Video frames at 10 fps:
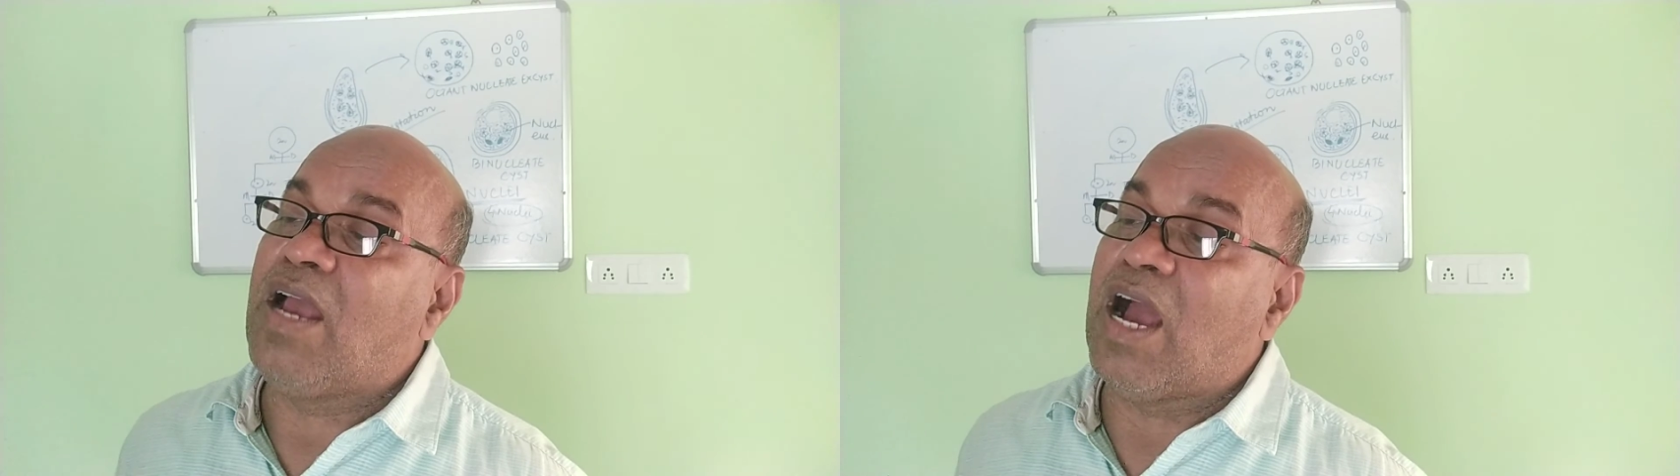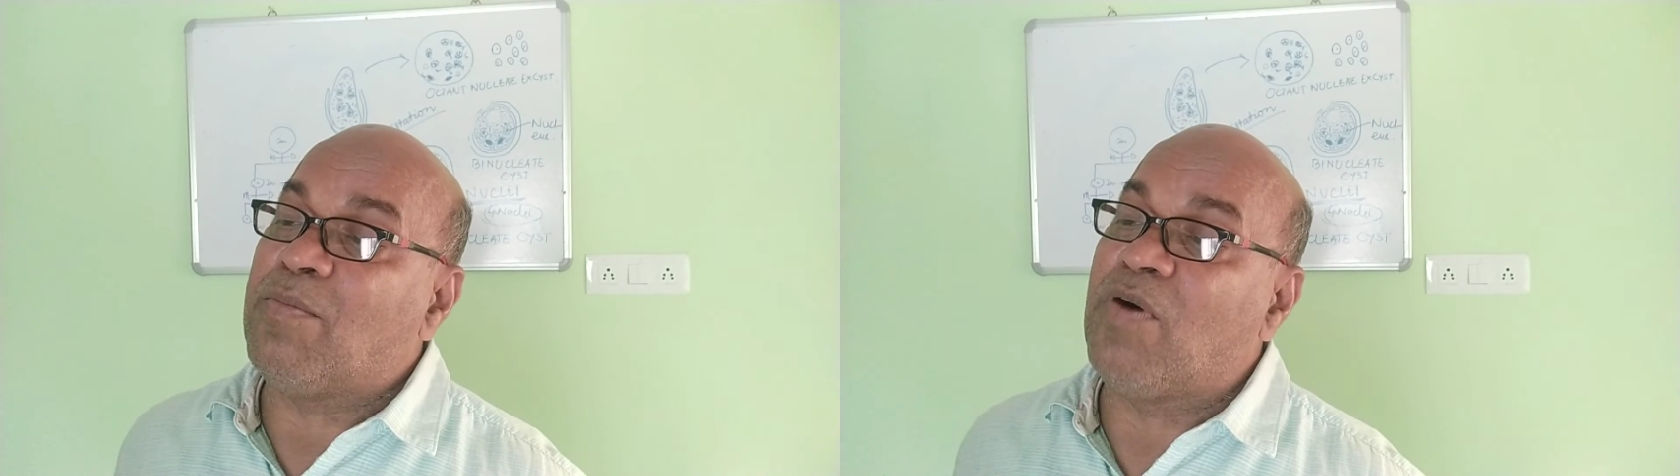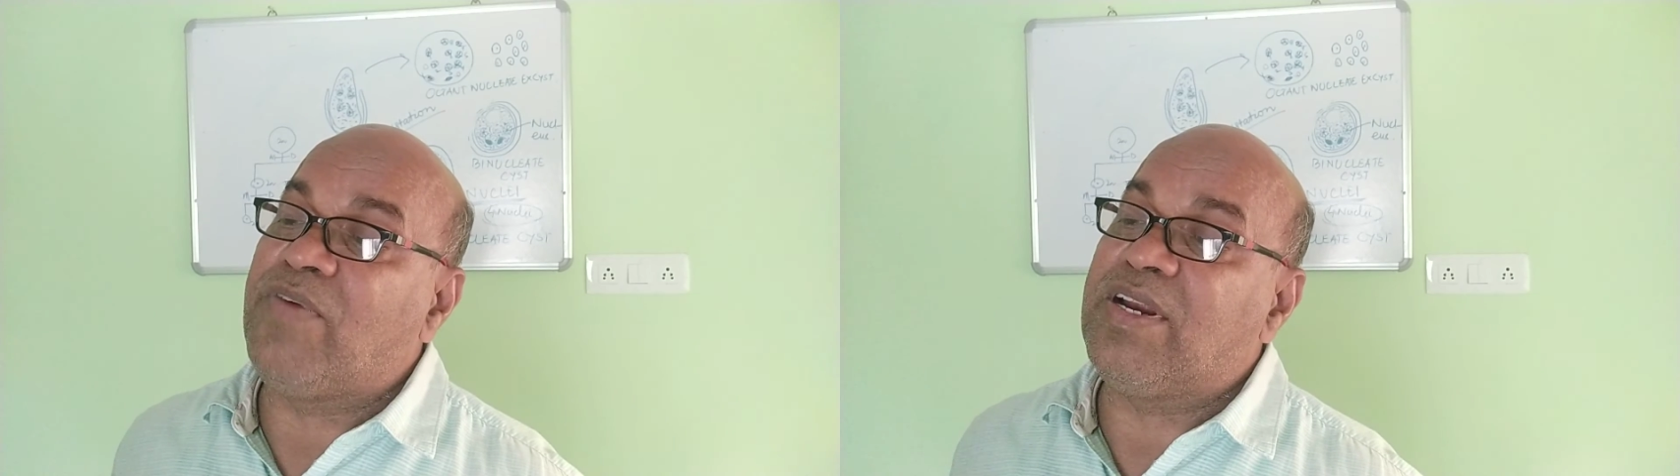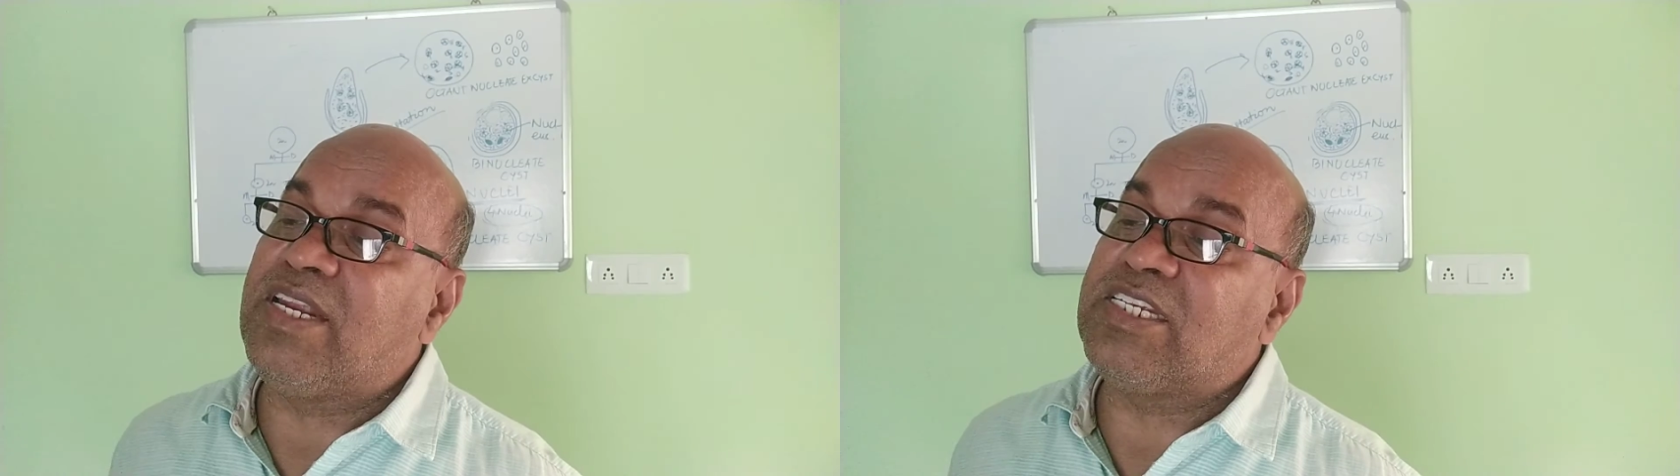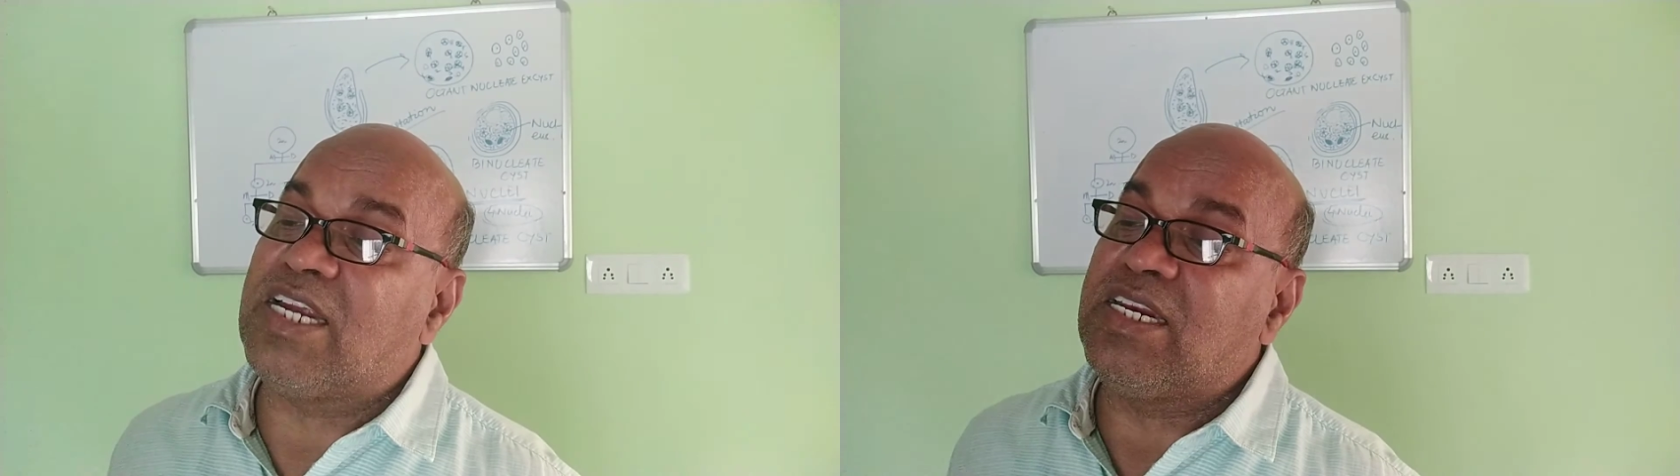amoebic
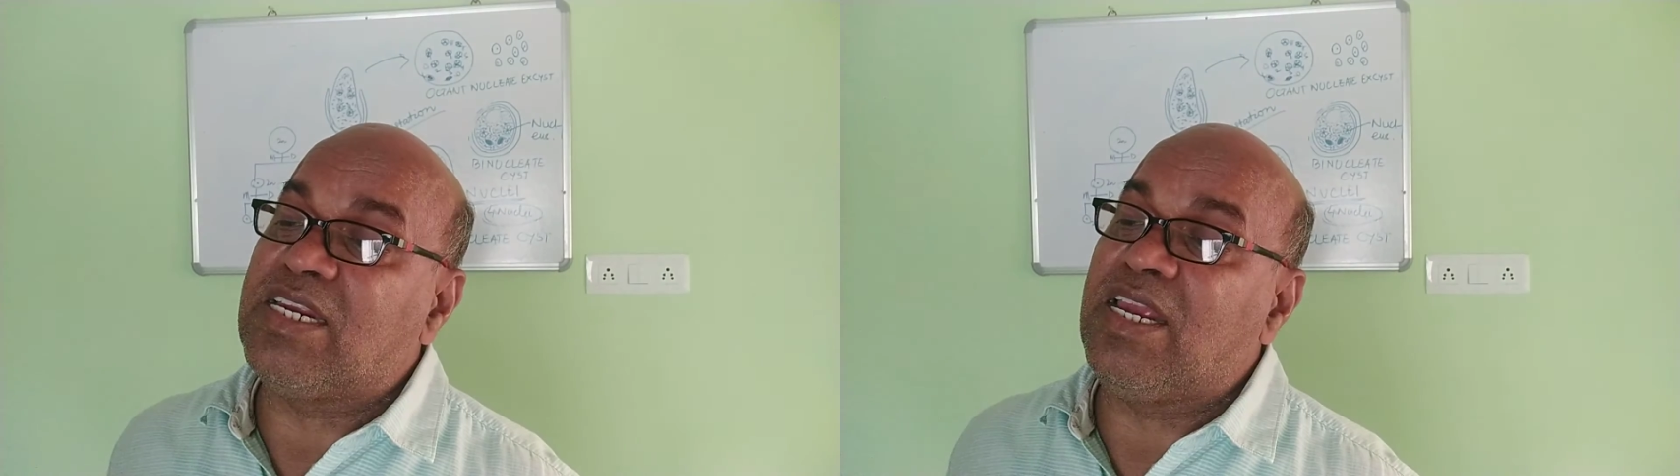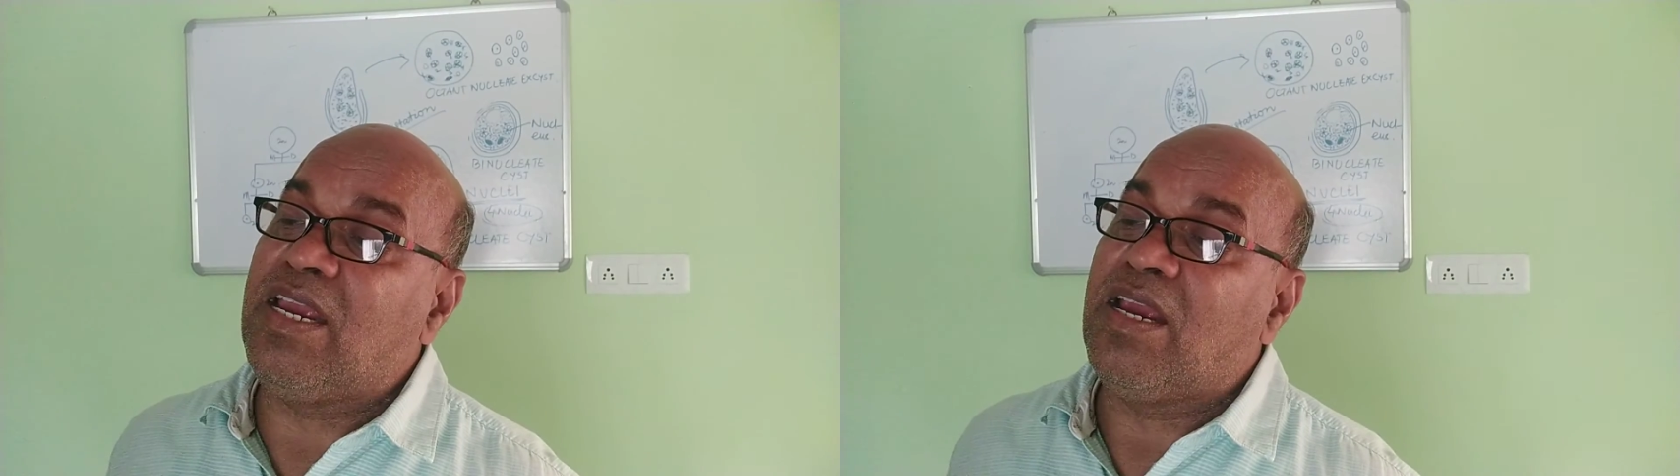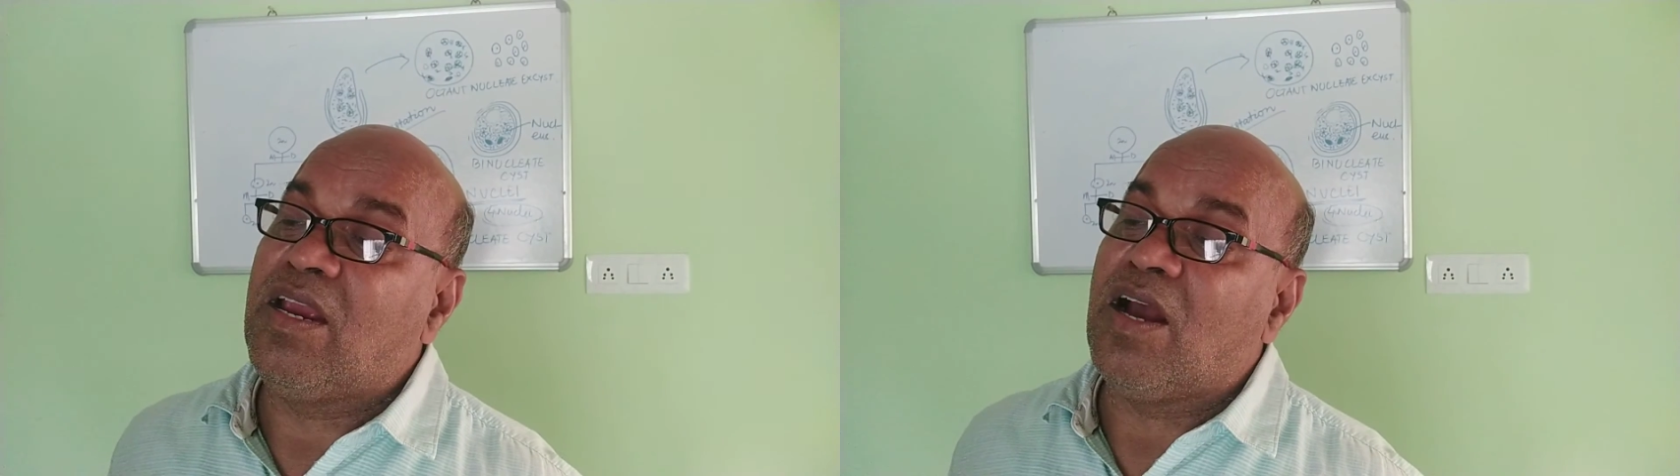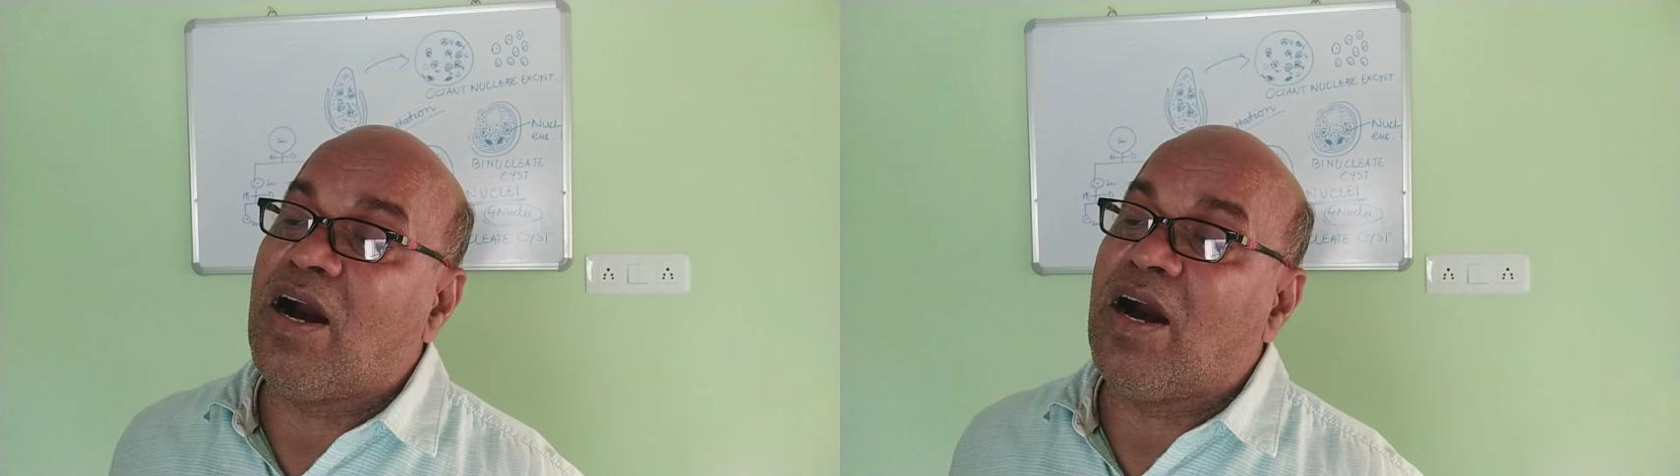dysentery